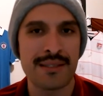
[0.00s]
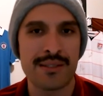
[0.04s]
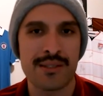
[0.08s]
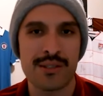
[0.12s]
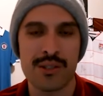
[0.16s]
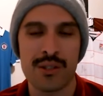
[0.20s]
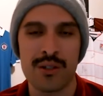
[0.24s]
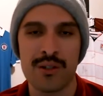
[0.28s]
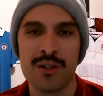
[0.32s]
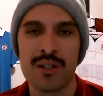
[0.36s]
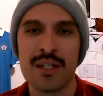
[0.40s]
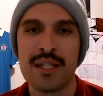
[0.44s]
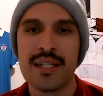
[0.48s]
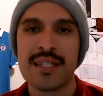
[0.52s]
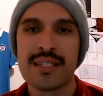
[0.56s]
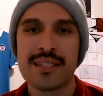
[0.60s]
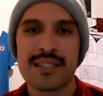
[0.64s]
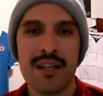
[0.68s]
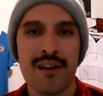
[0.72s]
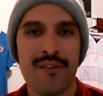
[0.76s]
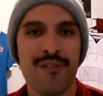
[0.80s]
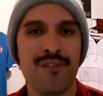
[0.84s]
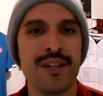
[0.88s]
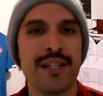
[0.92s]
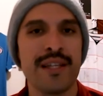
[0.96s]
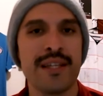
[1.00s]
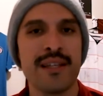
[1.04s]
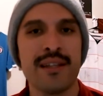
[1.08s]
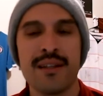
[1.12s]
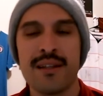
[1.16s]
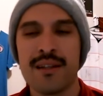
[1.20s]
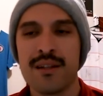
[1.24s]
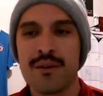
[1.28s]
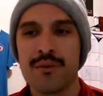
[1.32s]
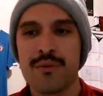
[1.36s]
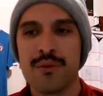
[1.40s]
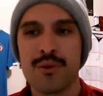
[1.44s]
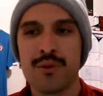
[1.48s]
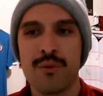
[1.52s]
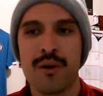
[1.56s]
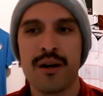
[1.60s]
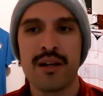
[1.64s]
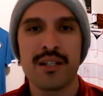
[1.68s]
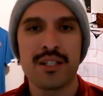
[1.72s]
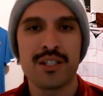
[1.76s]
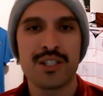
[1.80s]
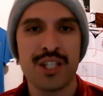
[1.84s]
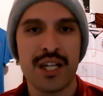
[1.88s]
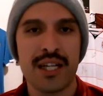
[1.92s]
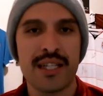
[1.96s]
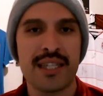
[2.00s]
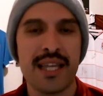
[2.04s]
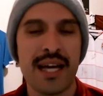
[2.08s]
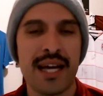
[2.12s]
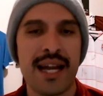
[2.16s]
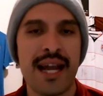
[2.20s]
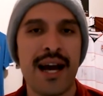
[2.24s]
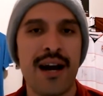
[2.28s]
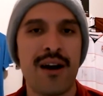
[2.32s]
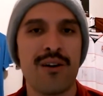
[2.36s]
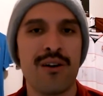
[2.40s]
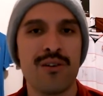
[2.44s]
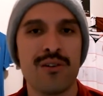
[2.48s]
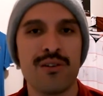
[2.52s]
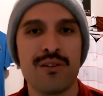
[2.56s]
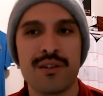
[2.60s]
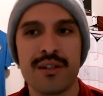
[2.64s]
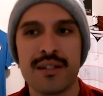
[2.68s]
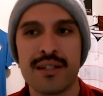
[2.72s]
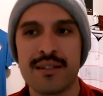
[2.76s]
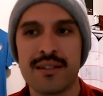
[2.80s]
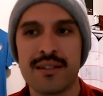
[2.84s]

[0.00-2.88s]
So definitely would want to check that out.